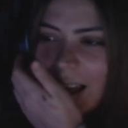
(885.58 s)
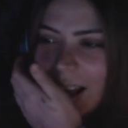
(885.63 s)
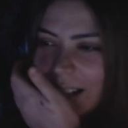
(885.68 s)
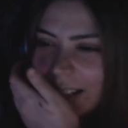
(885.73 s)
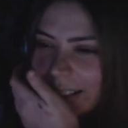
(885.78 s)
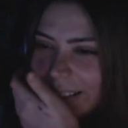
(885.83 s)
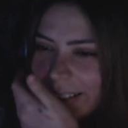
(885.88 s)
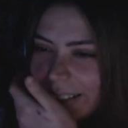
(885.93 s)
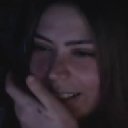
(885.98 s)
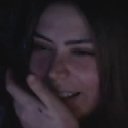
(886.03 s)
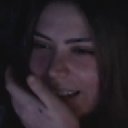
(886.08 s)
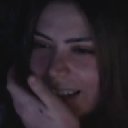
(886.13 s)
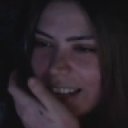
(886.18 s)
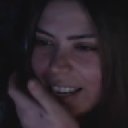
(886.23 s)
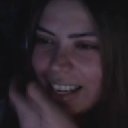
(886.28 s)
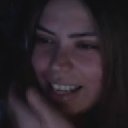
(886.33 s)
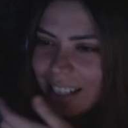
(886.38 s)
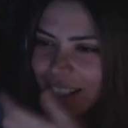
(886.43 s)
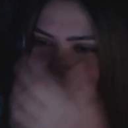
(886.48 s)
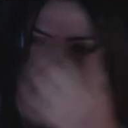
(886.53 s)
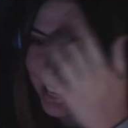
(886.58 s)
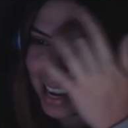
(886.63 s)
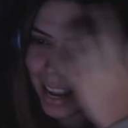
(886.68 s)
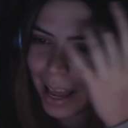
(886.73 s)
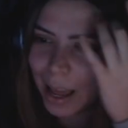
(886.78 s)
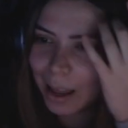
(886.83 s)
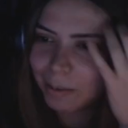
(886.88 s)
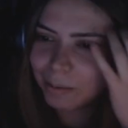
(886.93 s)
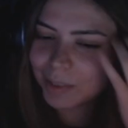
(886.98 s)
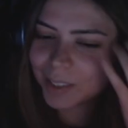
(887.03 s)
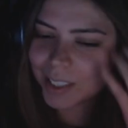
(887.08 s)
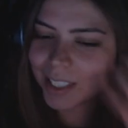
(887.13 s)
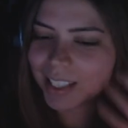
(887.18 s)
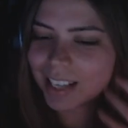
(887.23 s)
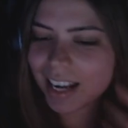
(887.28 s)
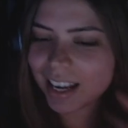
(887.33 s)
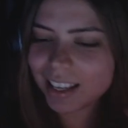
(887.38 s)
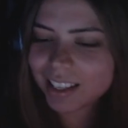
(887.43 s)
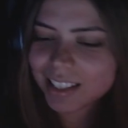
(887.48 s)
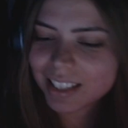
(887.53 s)
Leaking DMs.
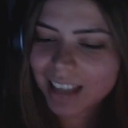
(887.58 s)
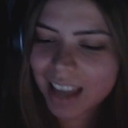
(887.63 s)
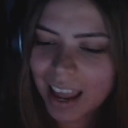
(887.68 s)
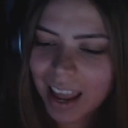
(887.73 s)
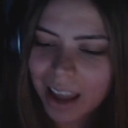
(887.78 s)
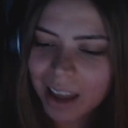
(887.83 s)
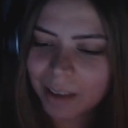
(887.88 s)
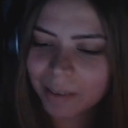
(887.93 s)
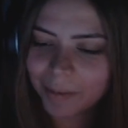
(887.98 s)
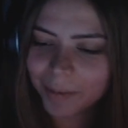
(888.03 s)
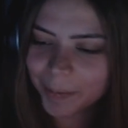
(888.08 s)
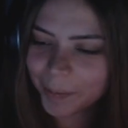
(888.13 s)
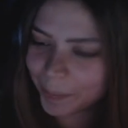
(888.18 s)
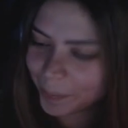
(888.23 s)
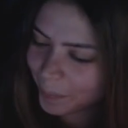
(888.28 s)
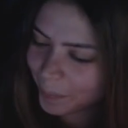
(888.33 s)
Dan's game.